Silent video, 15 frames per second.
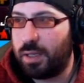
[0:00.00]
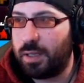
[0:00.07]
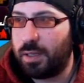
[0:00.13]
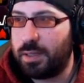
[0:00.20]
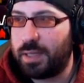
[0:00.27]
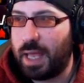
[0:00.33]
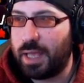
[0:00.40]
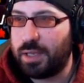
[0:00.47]

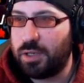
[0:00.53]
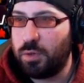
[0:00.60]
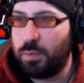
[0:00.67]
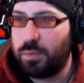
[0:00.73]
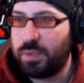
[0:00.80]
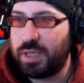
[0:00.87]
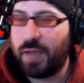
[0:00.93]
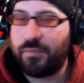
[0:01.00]
that you
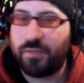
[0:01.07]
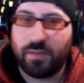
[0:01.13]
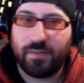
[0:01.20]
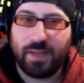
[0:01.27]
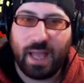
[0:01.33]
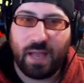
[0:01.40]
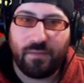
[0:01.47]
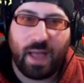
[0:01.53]
definitely
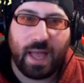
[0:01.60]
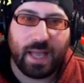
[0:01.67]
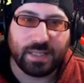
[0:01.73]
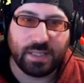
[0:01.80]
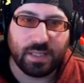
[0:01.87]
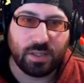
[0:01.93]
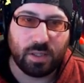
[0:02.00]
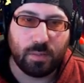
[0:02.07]
have
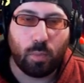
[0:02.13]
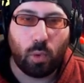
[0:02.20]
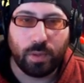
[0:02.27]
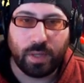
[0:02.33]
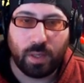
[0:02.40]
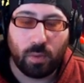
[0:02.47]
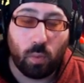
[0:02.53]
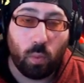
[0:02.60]
access to more
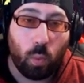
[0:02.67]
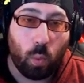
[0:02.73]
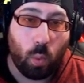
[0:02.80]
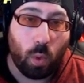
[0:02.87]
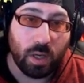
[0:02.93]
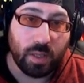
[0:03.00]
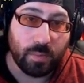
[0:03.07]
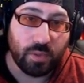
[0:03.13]
than
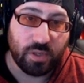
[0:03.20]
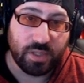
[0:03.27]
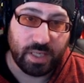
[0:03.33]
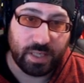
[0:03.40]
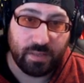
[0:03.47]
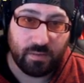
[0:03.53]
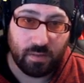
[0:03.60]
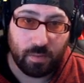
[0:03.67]
one
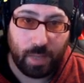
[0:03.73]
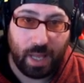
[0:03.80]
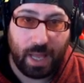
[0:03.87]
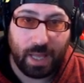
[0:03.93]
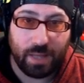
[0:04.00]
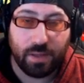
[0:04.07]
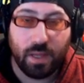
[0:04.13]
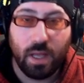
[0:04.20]
particular
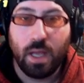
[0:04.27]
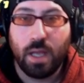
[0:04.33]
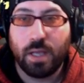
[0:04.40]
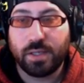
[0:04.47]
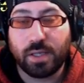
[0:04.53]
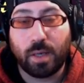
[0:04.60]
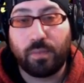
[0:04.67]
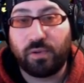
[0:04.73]
path.
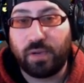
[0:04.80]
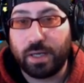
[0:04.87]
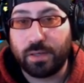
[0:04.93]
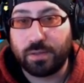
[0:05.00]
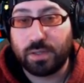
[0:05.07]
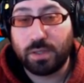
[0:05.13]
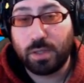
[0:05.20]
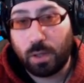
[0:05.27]
Some
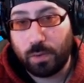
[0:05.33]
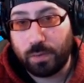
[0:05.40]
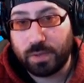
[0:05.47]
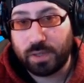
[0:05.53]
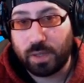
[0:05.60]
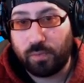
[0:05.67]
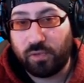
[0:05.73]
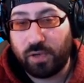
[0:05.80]
players don't.
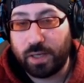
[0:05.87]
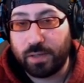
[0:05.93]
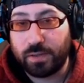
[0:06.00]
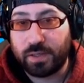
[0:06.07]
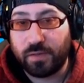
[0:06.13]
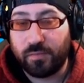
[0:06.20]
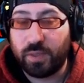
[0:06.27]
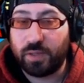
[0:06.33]
Some players
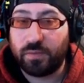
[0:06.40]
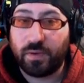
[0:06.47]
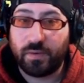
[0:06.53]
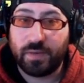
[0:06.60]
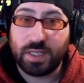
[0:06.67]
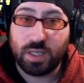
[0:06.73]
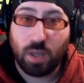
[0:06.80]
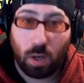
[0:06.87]
have built
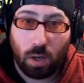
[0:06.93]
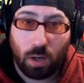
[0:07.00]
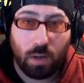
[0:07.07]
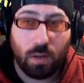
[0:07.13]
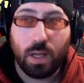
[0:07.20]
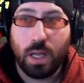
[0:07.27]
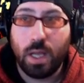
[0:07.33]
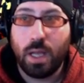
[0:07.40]
very
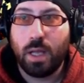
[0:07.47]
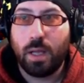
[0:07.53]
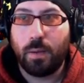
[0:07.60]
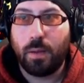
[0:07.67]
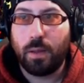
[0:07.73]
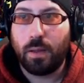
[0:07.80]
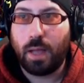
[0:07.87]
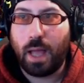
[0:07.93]
tall.
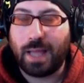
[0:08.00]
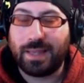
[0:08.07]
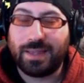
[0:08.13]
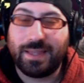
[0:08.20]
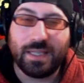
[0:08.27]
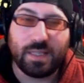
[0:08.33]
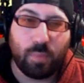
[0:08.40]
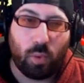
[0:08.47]
At
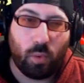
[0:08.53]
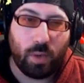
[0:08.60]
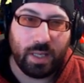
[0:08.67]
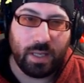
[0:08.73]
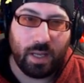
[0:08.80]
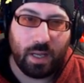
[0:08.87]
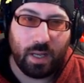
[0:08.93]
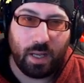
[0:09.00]
this
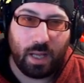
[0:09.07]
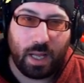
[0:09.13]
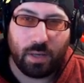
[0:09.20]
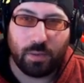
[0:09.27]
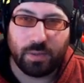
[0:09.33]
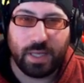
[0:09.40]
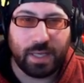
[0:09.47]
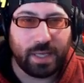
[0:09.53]
point, uh, I
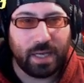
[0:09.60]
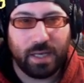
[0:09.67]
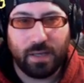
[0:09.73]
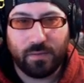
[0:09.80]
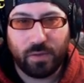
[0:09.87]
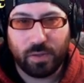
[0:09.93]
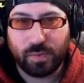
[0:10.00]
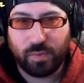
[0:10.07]
don't think any
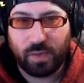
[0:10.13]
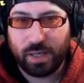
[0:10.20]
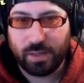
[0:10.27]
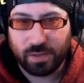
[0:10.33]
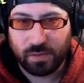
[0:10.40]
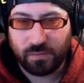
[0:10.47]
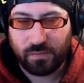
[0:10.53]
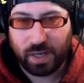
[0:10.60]
of those
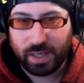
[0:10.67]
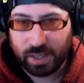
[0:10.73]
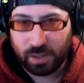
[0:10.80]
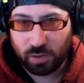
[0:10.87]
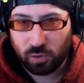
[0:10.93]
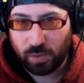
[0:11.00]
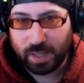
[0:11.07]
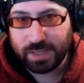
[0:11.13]
players are finding
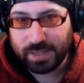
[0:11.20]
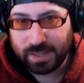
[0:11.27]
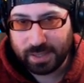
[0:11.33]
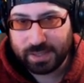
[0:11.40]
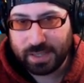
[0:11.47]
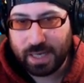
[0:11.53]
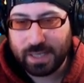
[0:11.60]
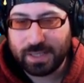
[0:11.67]
great
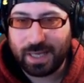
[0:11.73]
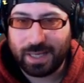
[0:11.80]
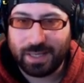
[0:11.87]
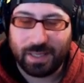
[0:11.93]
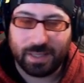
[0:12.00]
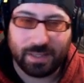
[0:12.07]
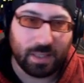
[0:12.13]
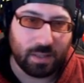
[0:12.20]
success. I
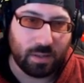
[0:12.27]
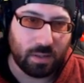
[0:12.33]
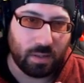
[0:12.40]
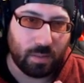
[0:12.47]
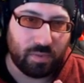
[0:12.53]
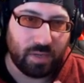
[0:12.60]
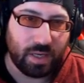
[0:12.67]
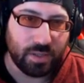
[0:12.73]
think that the
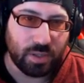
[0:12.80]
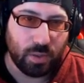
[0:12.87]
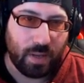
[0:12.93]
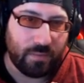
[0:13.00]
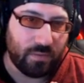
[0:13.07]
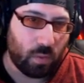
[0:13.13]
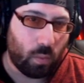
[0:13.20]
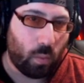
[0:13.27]
players who
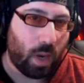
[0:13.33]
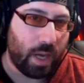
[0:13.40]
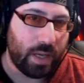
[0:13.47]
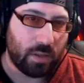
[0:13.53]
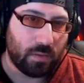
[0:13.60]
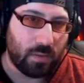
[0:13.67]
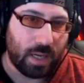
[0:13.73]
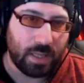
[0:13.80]
have the
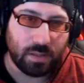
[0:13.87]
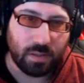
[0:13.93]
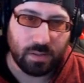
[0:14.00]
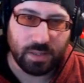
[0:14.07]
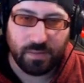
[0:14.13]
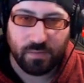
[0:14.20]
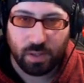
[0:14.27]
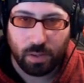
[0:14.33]
wider rosters,
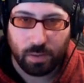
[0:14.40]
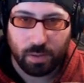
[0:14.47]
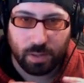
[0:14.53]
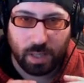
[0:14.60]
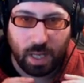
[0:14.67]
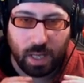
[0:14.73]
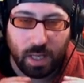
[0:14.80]
even though they're not